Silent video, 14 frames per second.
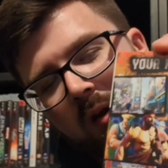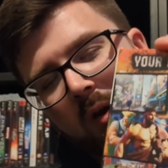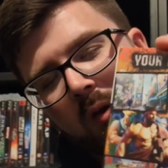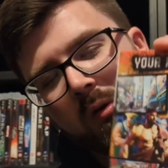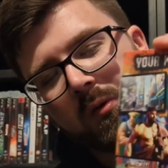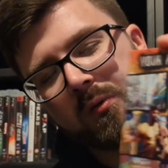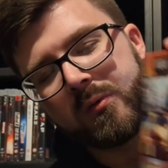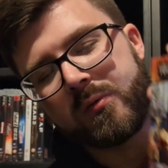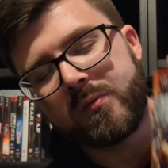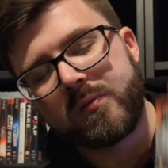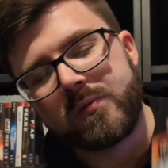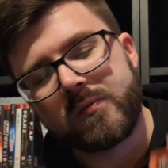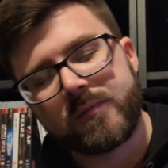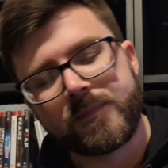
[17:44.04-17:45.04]
local
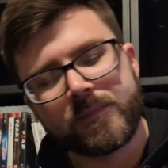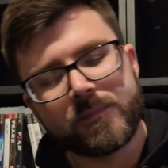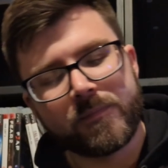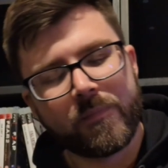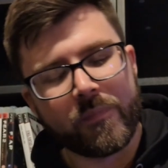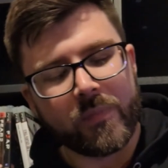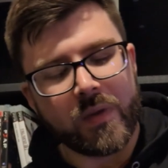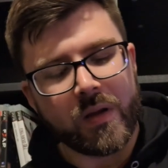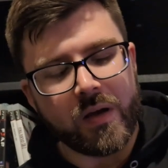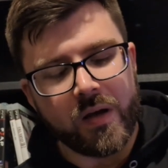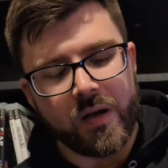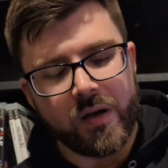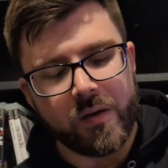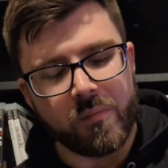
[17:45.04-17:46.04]

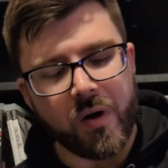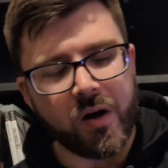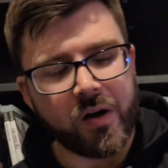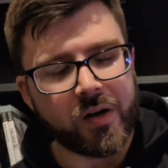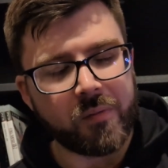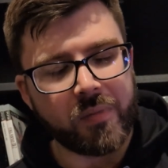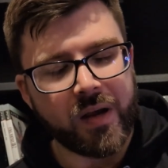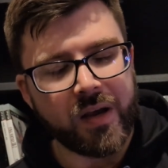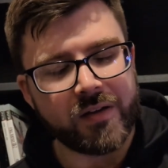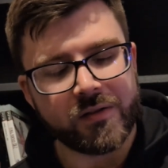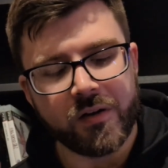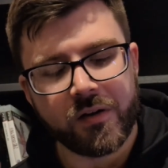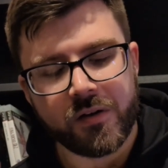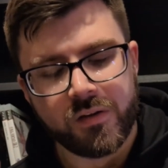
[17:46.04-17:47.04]

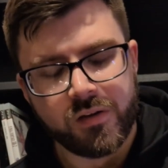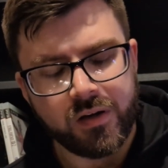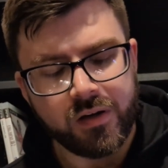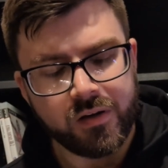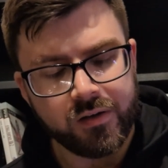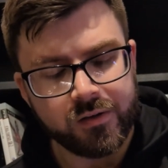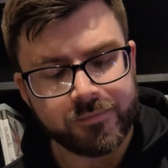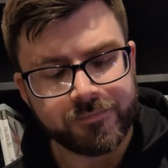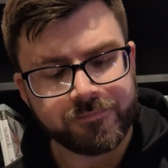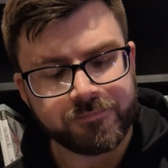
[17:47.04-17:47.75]
marketplace kind of thing.